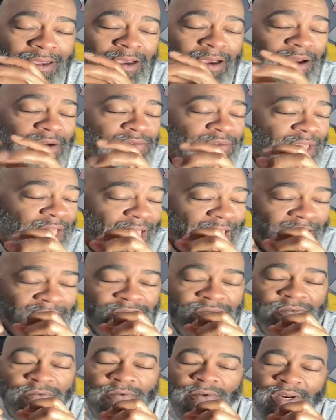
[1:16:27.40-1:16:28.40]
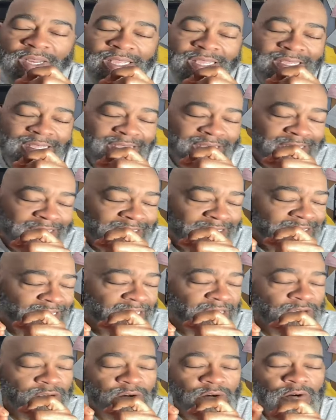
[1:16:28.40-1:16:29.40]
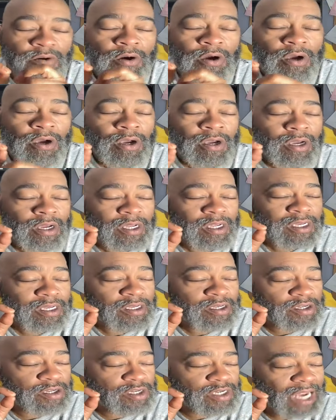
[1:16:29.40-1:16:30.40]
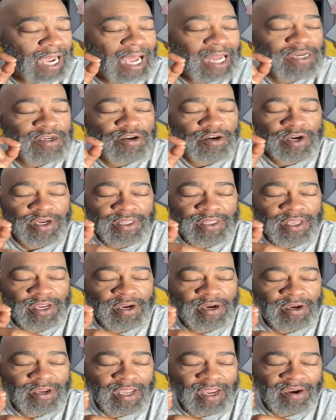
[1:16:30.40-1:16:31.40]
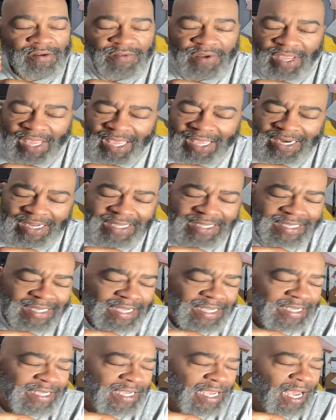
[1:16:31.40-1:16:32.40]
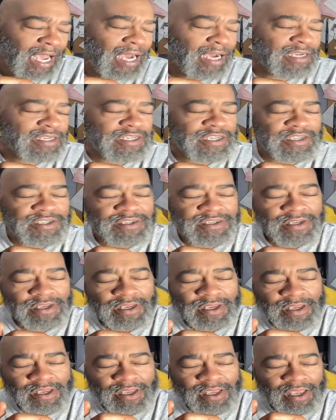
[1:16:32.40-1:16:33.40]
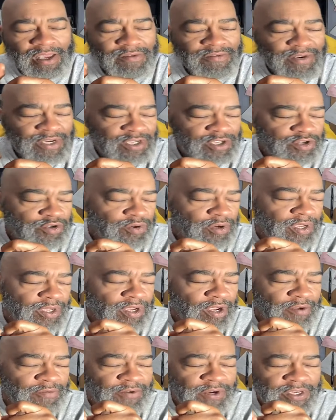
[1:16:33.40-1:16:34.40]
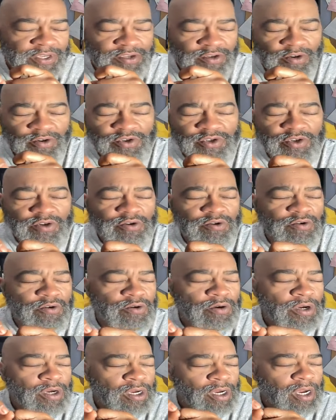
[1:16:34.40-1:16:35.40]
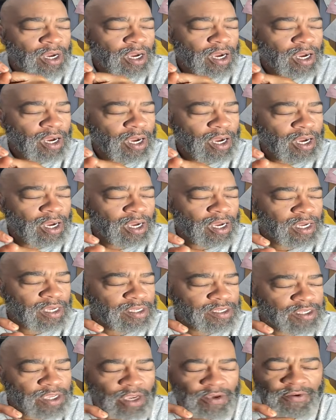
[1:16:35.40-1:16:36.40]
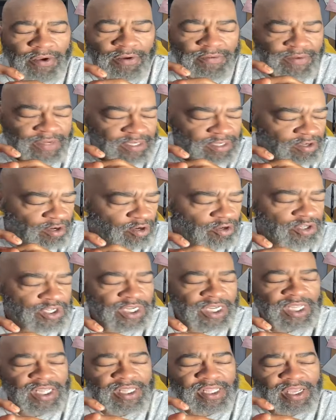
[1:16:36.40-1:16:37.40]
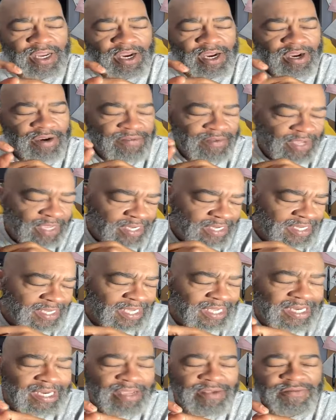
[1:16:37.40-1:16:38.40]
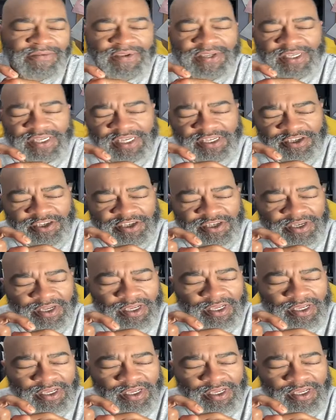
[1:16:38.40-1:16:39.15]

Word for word: of every single doctor in there, every anesthesiologist, every treat, every surgical, uh, uh, every surgeon in there, every attending physician,